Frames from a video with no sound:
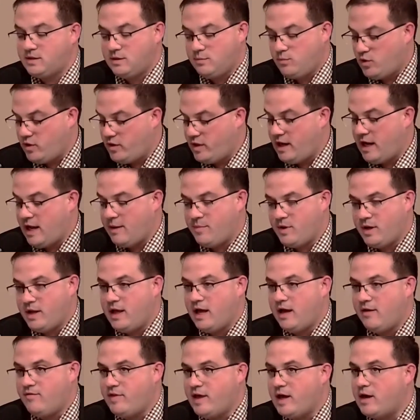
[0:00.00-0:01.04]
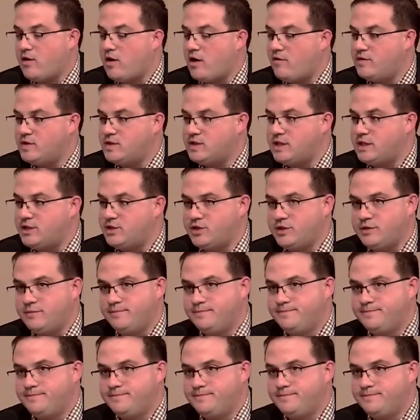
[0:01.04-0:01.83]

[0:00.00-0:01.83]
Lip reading: I'm more than happy to have that conversation.